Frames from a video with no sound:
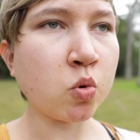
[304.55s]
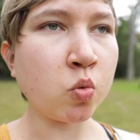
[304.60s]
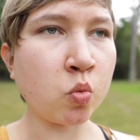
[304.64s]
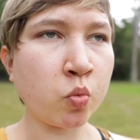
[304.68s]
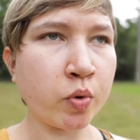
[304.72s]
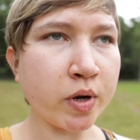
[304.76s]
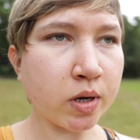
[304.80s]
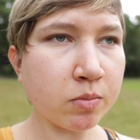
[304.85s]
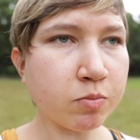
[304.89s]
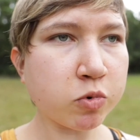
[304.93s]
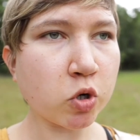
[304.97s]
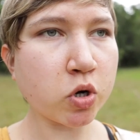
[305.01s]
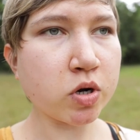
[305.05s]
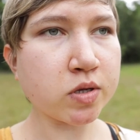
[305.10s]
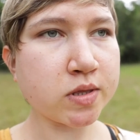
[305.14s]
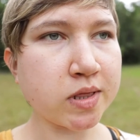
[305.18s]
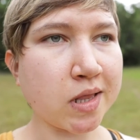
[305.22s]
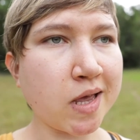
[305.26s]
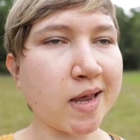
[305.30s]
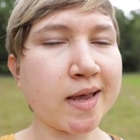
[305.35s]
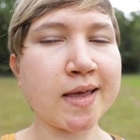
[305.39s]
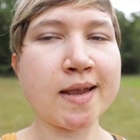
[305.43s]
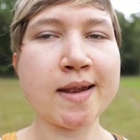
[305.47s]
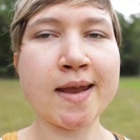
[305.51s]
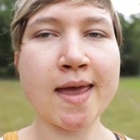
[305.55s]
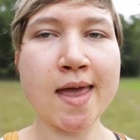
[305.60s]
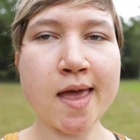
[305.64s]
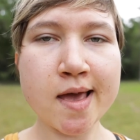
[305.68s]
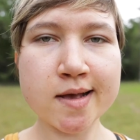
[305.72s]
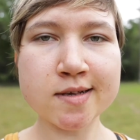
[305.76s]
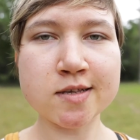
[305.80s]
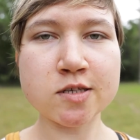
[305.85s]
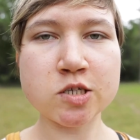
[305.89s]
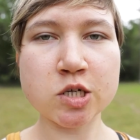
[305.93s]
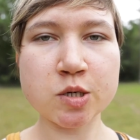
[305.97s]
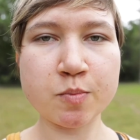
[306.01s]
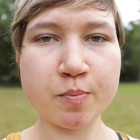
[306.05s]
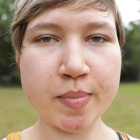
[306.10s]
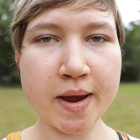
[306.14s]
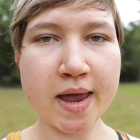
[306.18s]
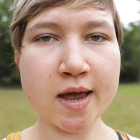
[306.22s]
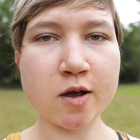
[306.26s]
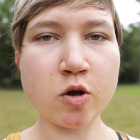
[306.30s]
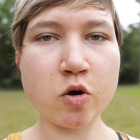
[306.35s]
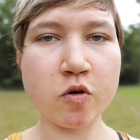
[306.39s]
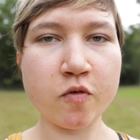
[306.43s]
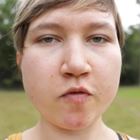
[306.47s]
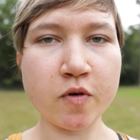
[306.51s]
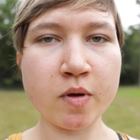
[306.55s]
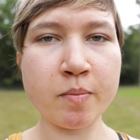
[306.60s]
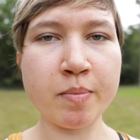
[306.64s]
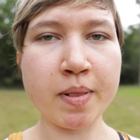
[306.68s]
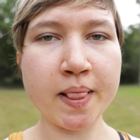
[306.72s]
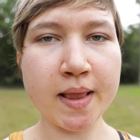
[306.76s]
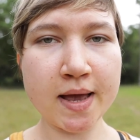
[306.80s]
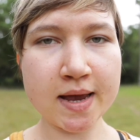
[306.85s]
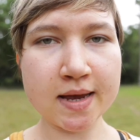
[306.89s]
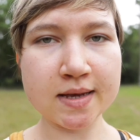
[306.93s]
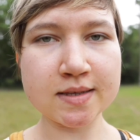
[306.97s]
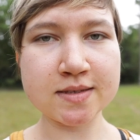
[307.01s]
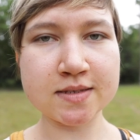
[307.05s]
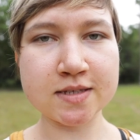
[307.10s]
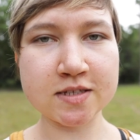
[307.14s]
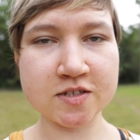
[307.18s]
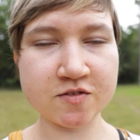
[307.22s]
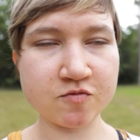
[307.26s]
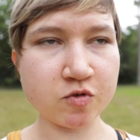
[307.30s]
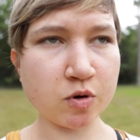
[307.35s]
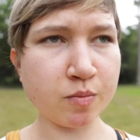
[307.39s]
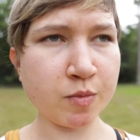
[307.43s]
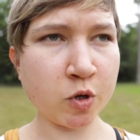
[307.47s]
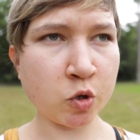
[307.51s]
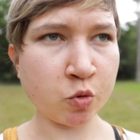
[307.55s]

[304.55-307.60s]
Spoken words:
We brought like an extra bag of appliances from